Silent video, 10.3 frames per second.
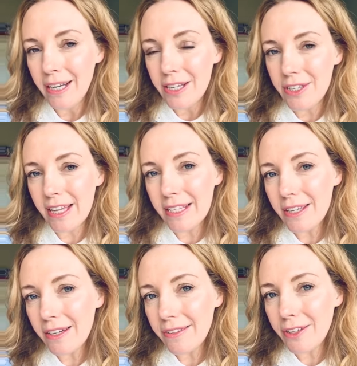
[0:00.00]
So that's
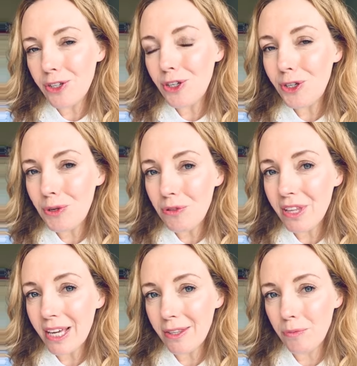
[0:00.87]
another new
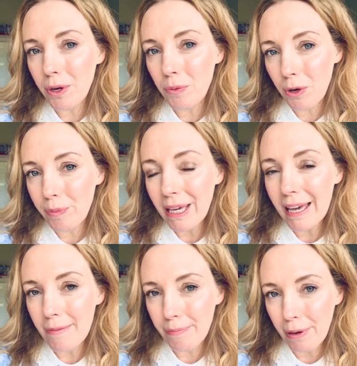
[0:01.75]
thing that we will be
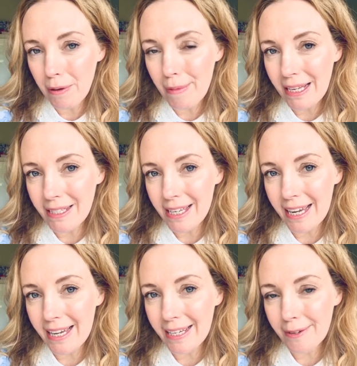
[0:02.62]

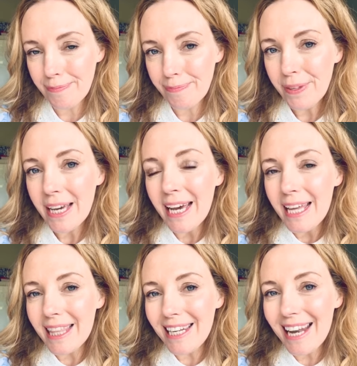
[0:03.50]
implementing.
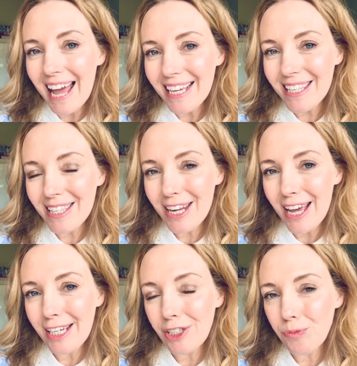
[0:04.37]
The next
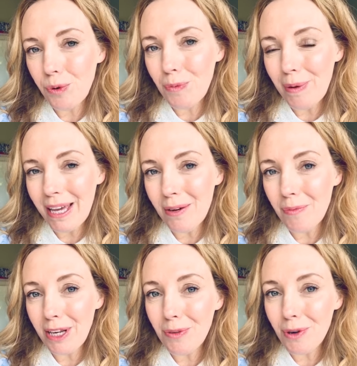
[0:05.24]
stage will be
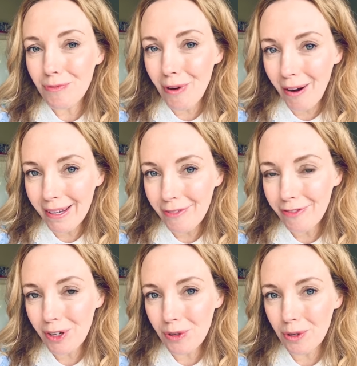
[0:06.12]
when you arrive
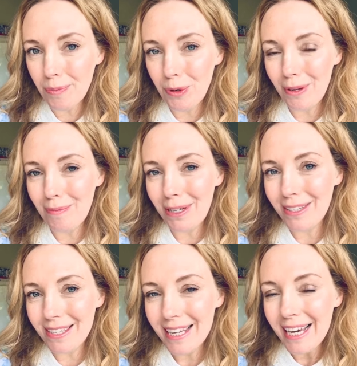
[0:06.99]
for your
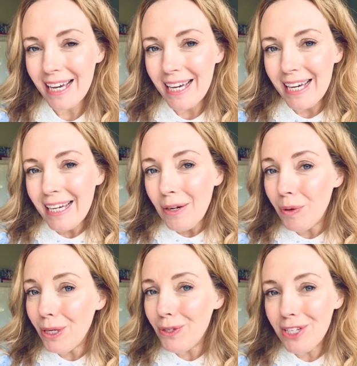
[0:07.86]
appointments.
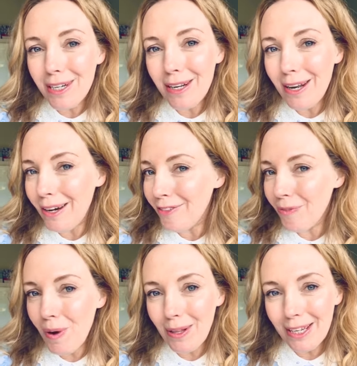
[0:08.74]
We used to love
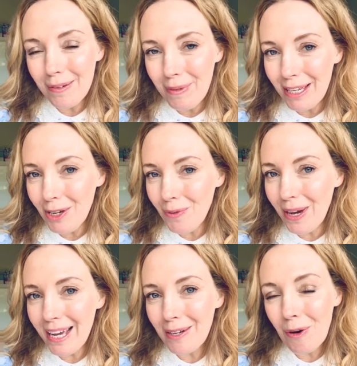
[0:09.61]
welcoming you
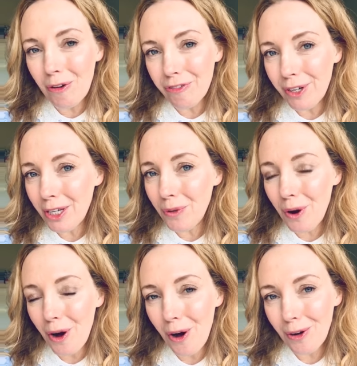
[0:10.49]
in, offering you a
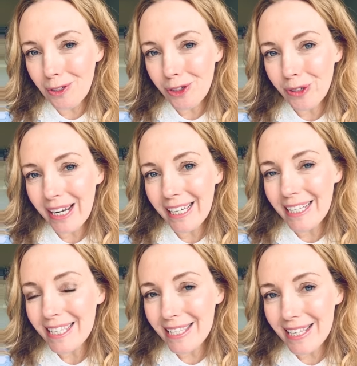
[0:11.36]
hot drink,
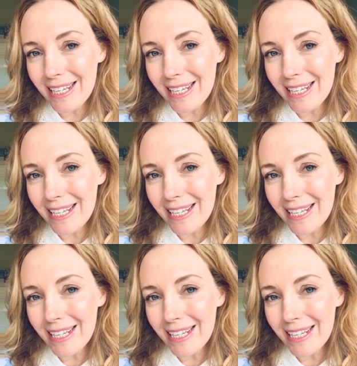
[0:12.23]
a sit